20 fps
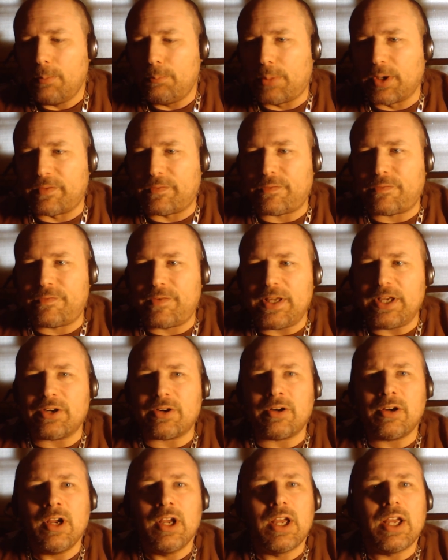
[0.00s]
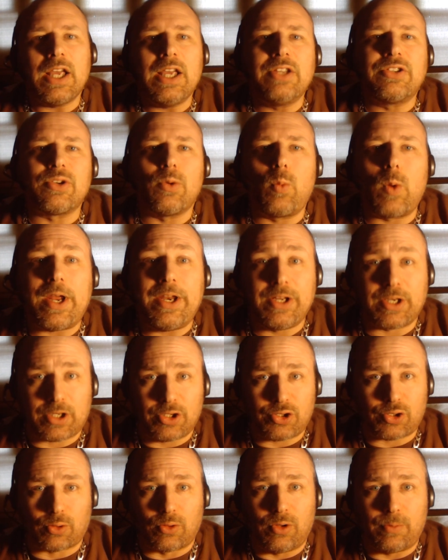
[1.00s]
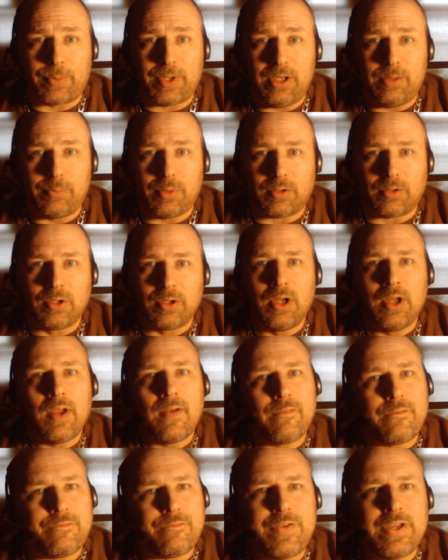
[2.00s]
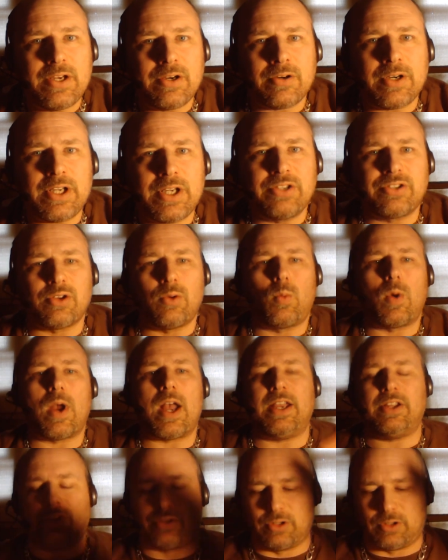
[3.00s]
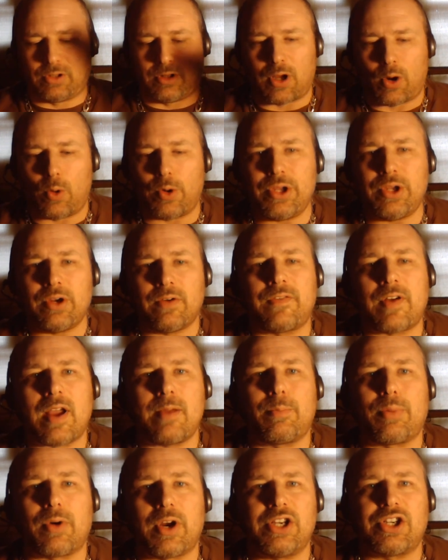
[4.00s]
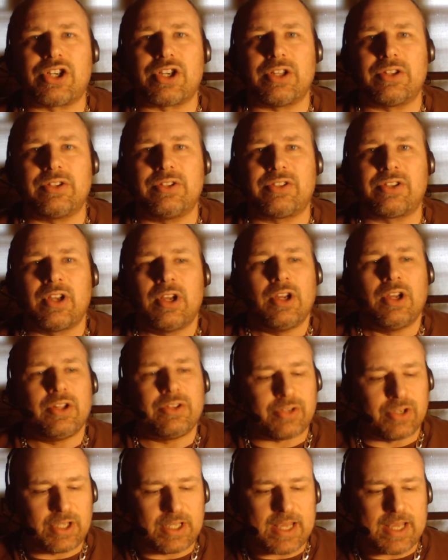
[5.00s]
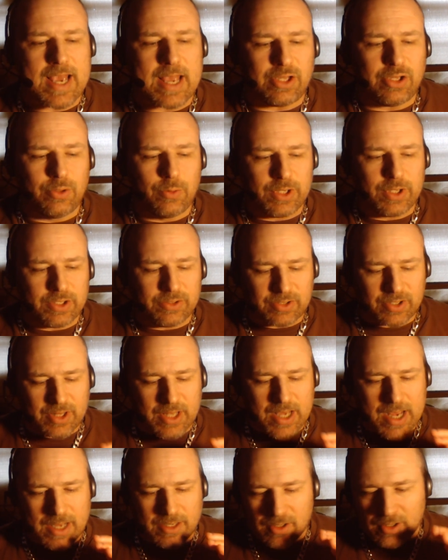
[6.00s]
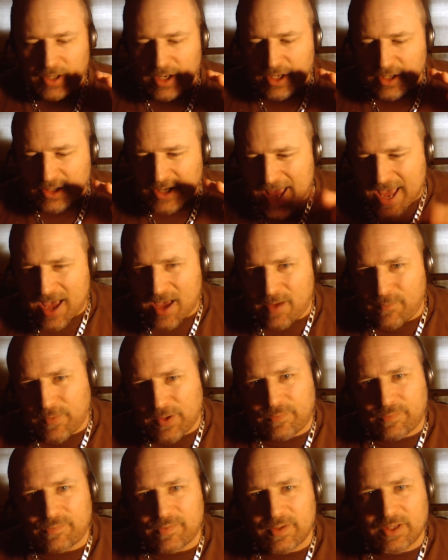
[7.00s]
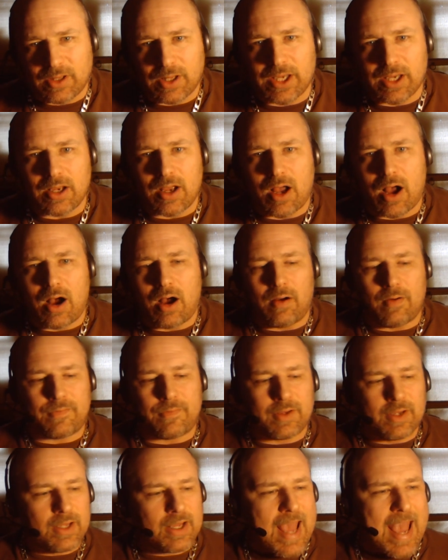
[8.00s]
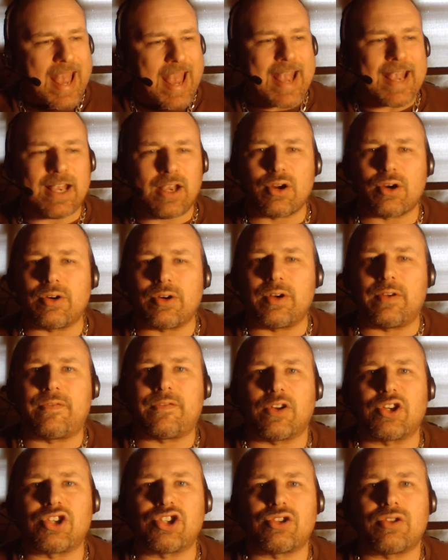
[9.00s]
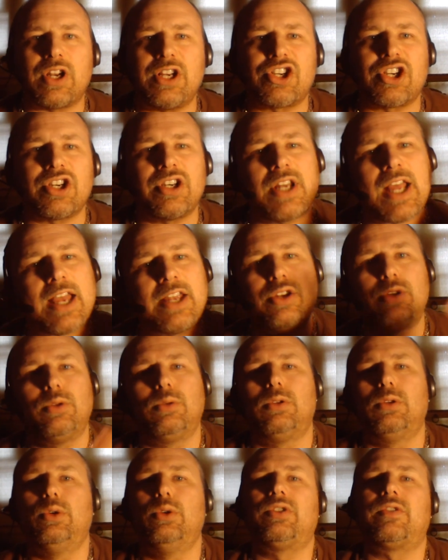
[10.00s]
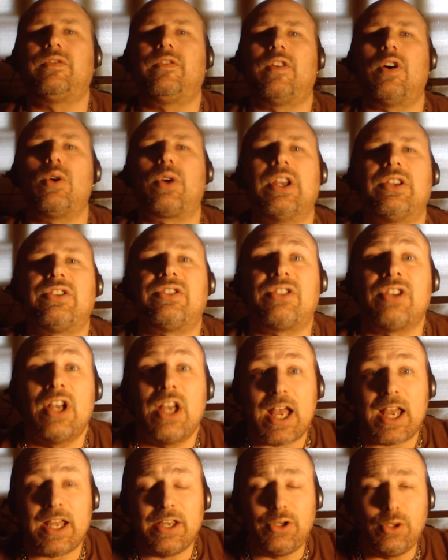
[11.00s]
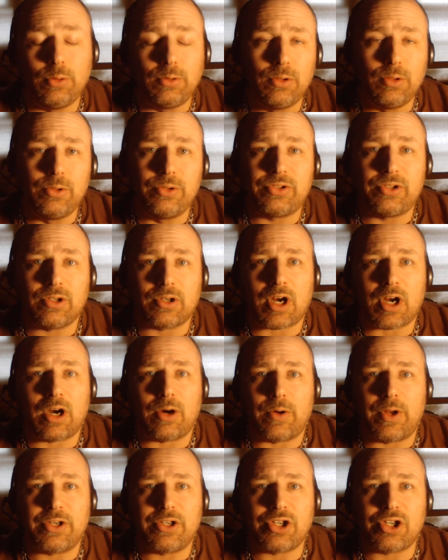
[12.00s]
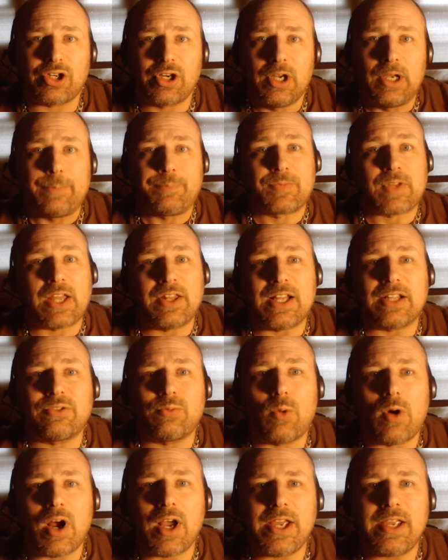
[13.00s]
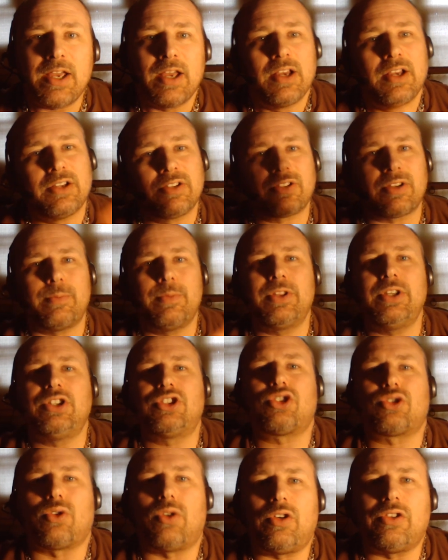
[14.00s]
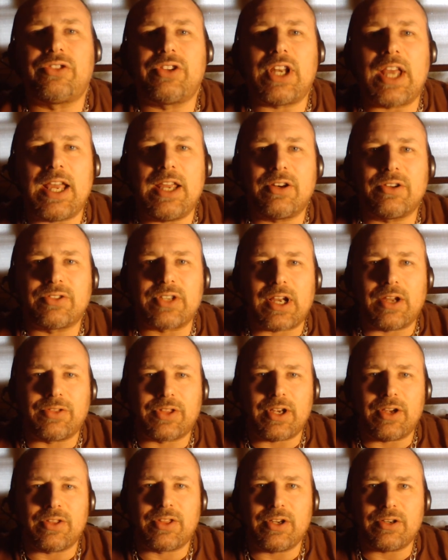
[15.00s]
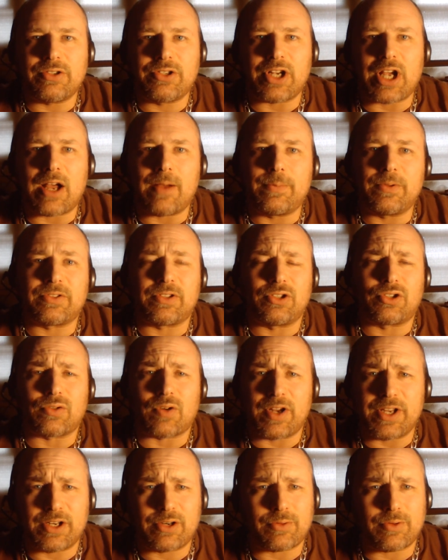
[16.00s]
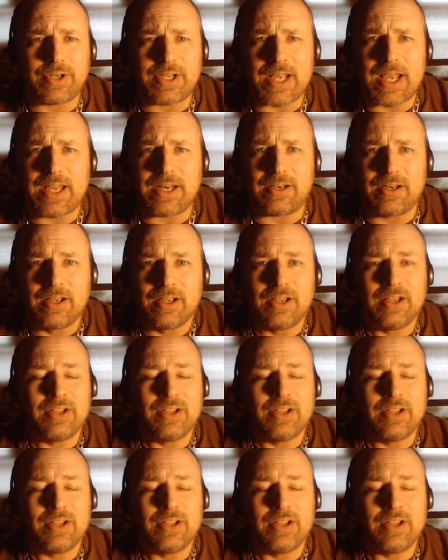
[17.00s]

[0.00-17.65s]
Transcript: But fear is a way to control people. Fear is a way to lower your vibrations, to get you into that heavy feeling of anger and frustration and you lose focus and you lose your courage. And that's why some of these trolls and haters out there, their job is to try and create